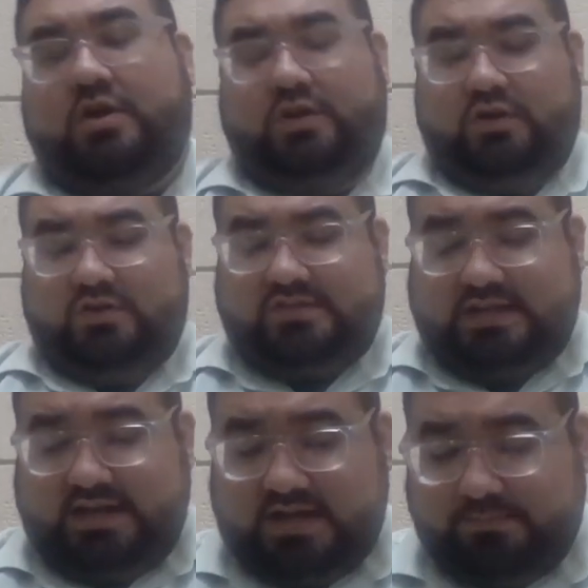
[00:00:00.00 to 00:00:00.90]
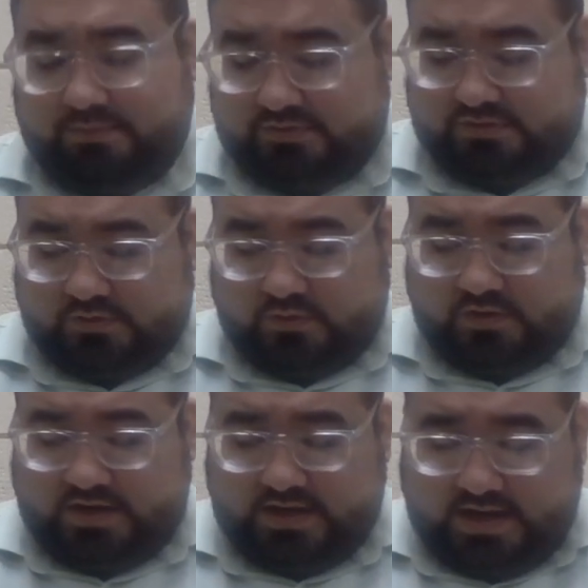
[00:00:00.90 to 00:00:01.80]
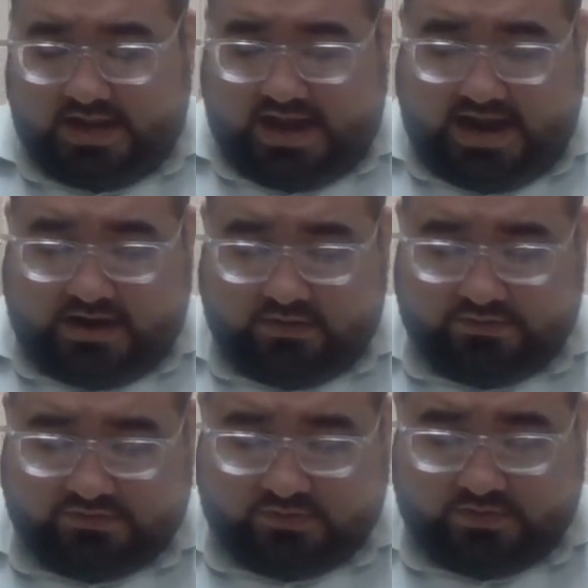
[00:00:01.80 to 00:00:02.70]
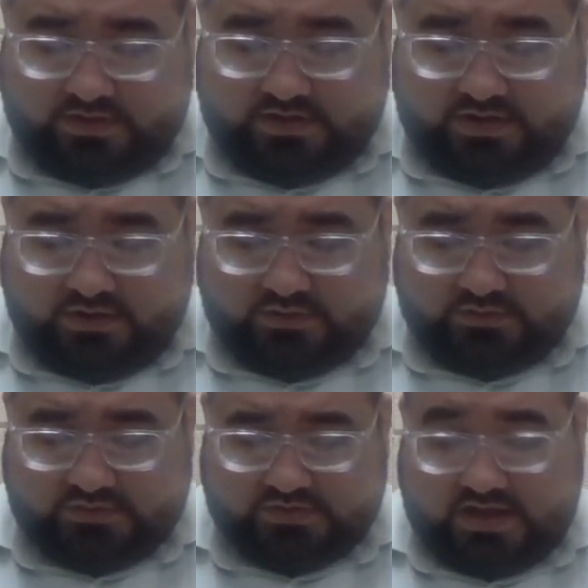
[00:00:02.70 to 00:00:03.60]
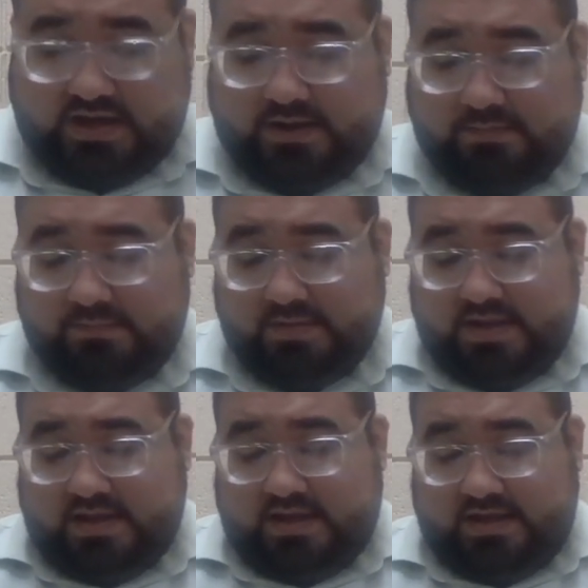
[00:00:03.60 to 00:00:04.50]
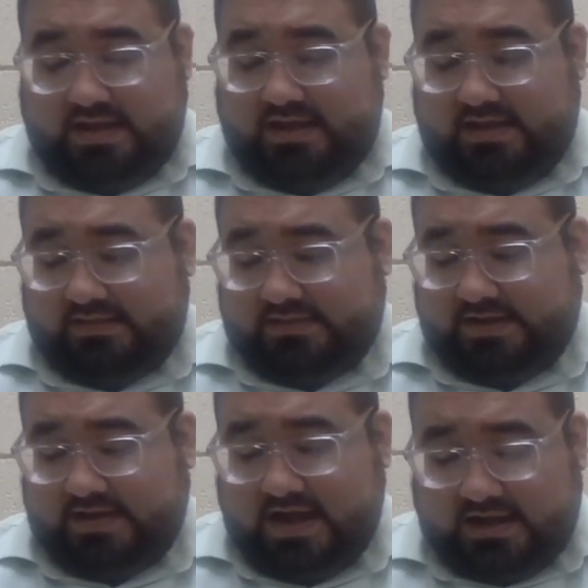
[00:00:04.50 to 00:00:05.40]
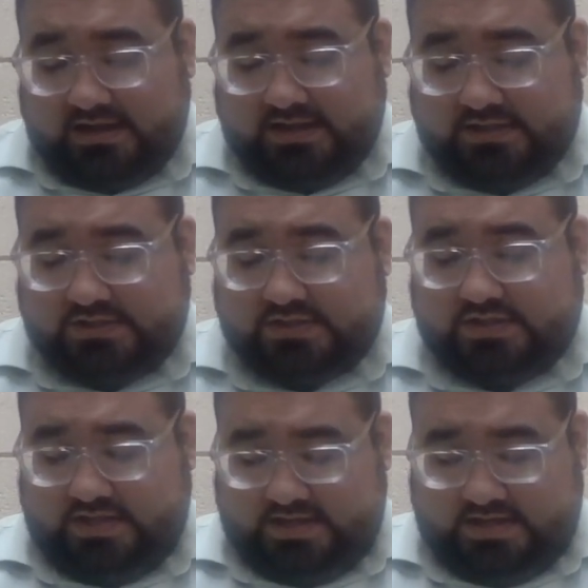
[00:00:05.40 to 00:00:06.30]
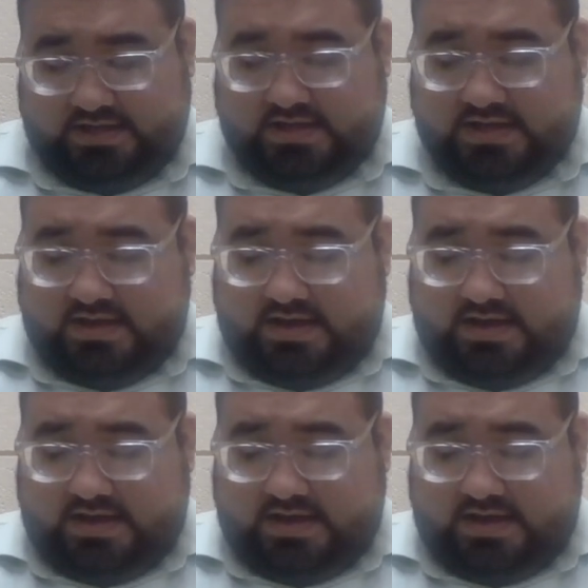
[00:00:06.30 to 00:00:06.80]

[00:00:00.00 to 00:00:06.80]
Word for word: you're setting up your story, how the story goes, the knowledge, the